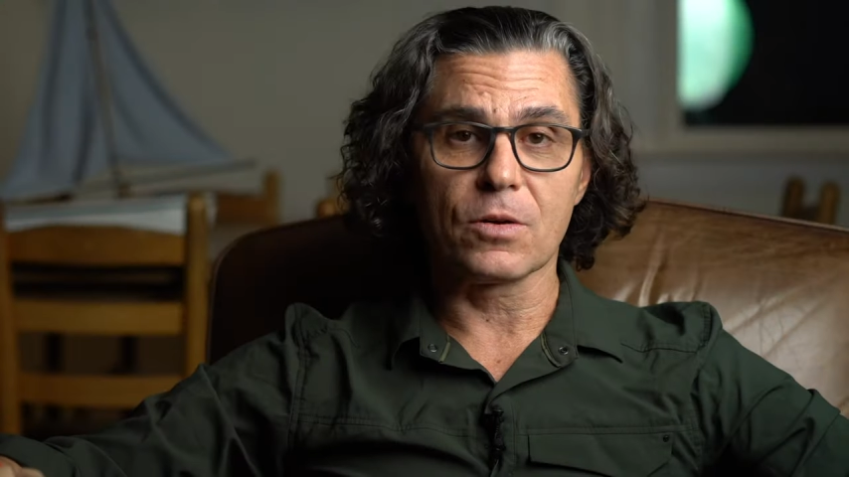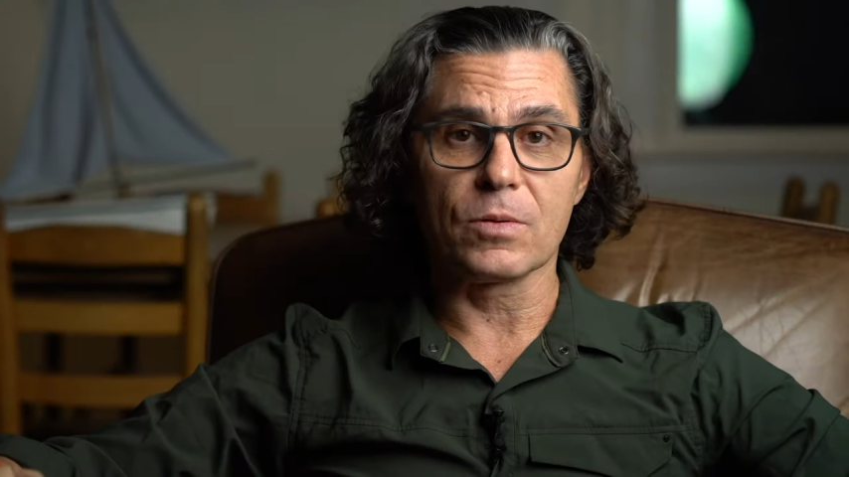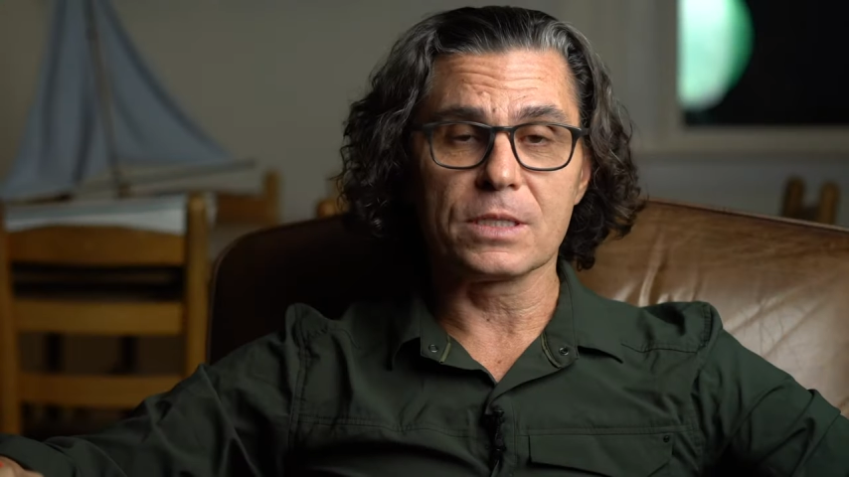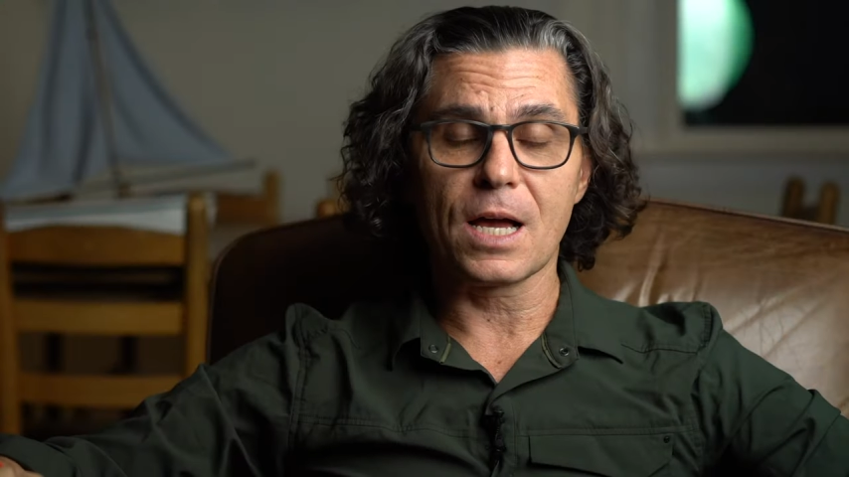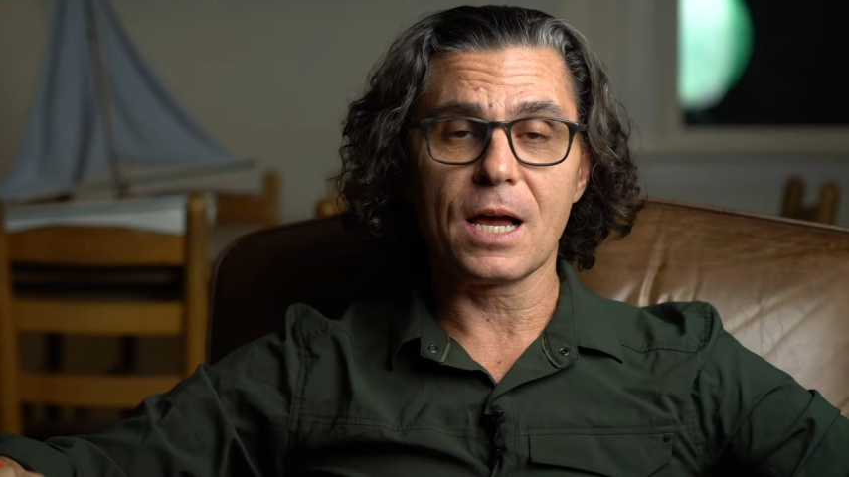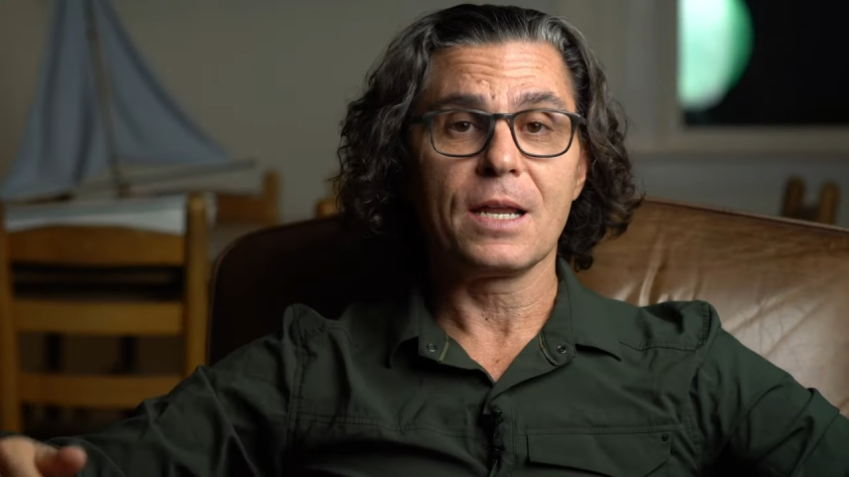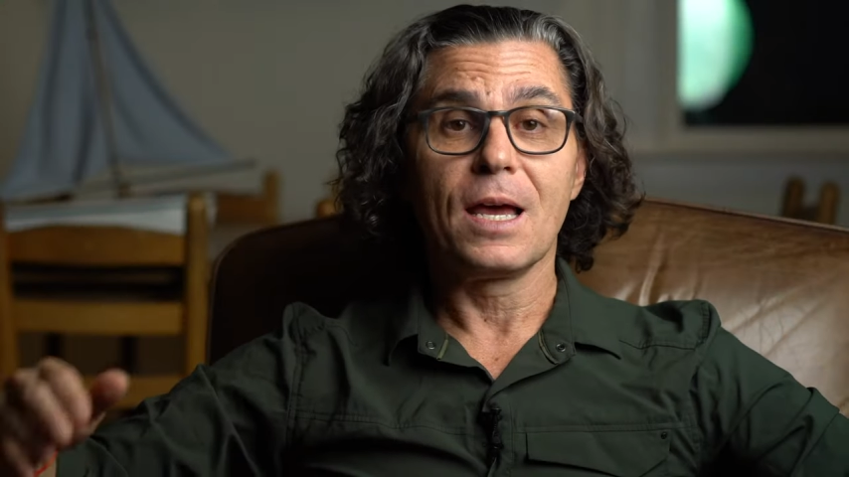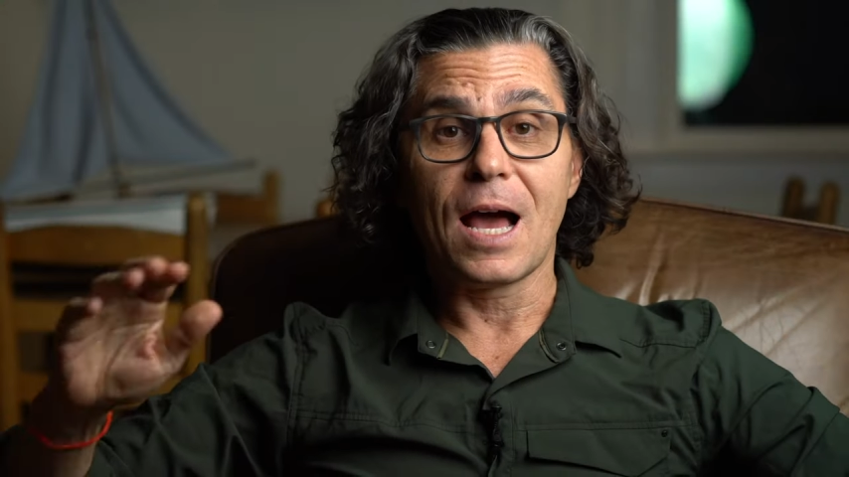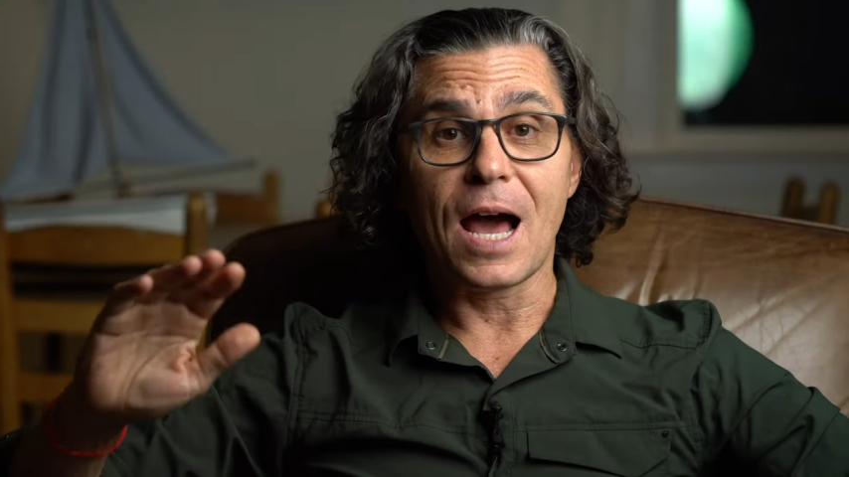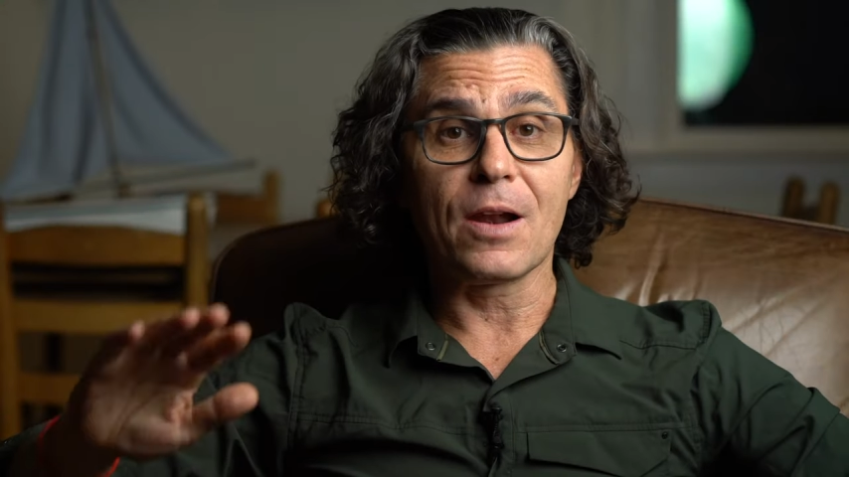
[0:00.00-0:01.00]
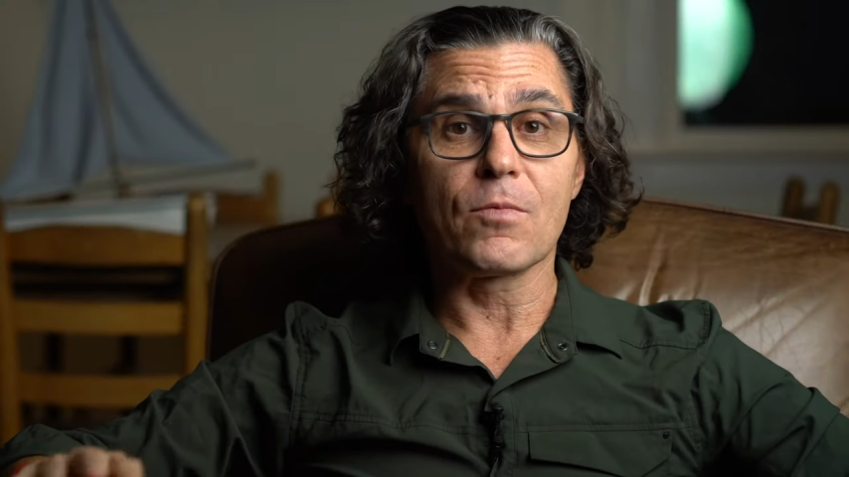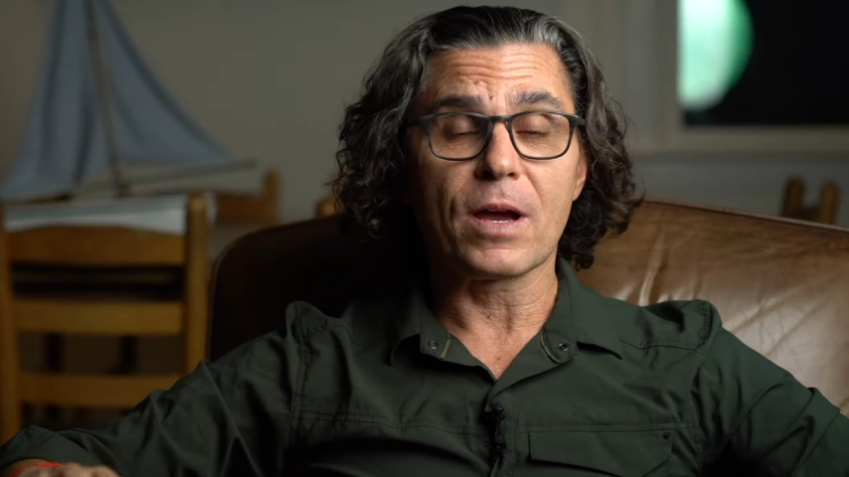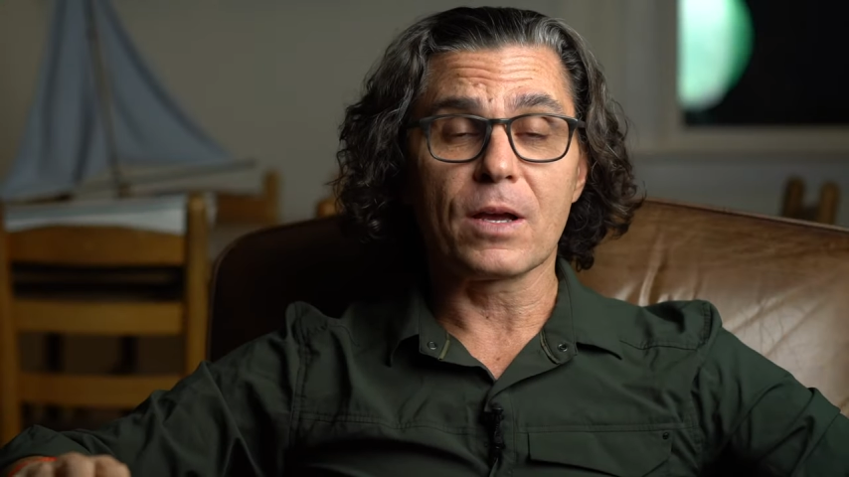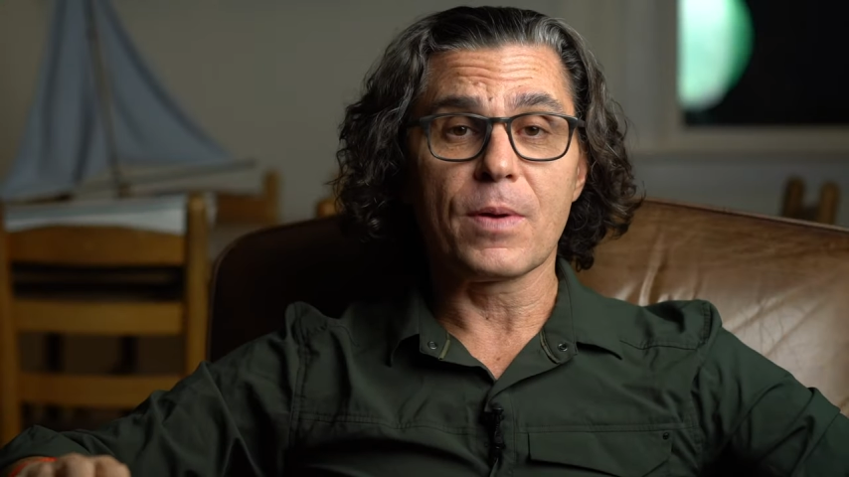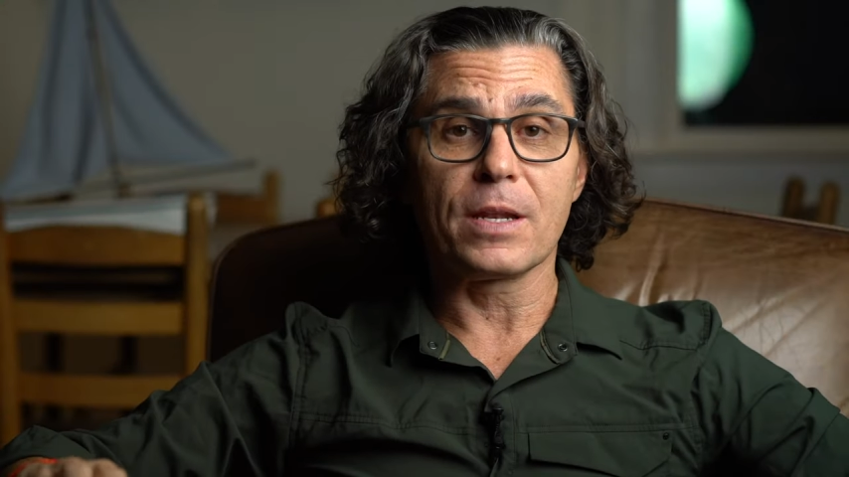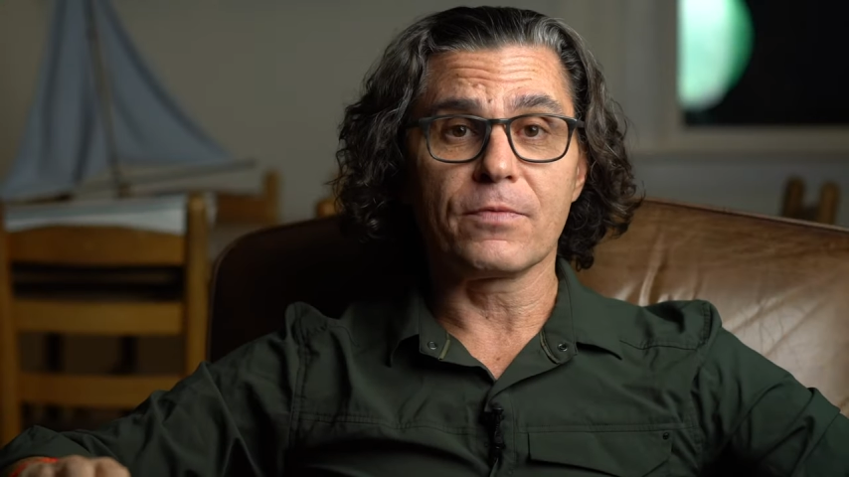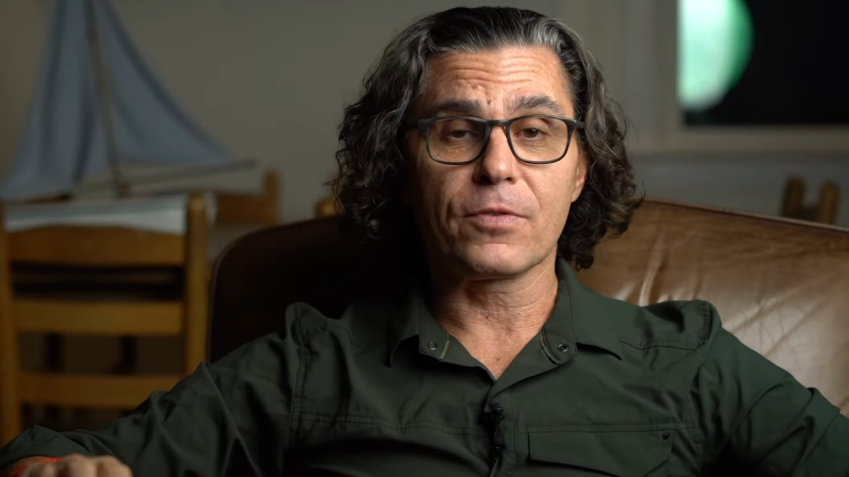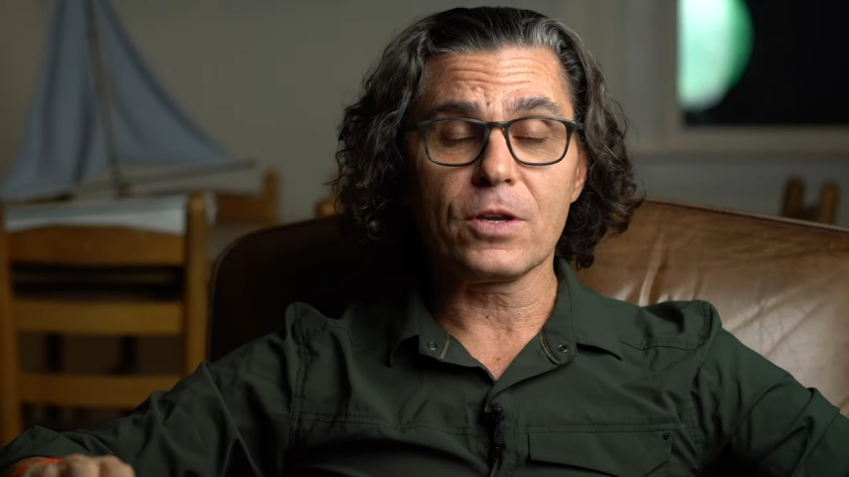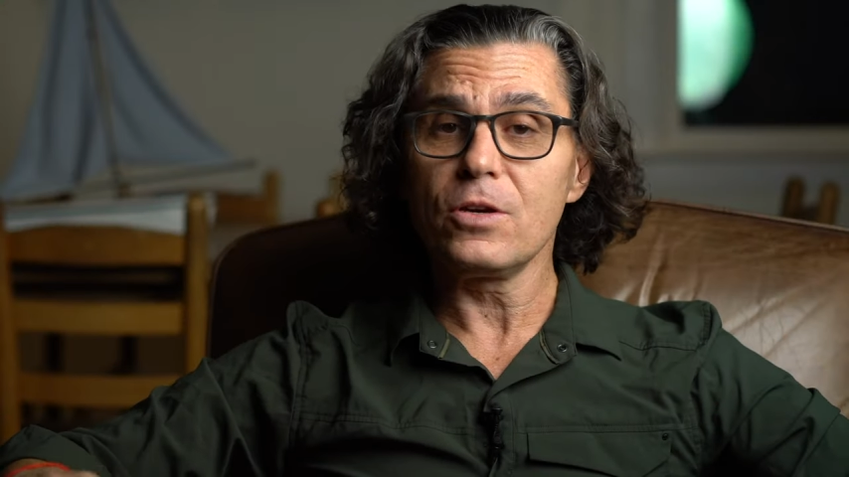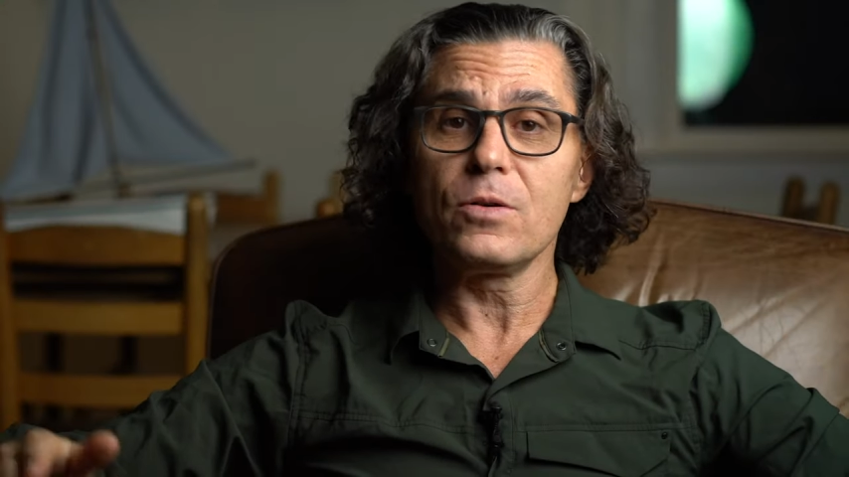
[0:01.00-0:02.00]
is always on. I don't recommend it
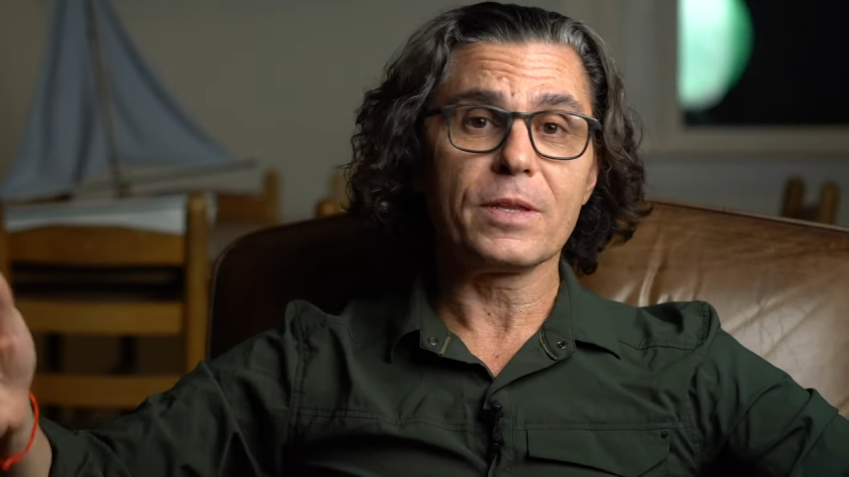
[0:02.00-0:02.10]
for you,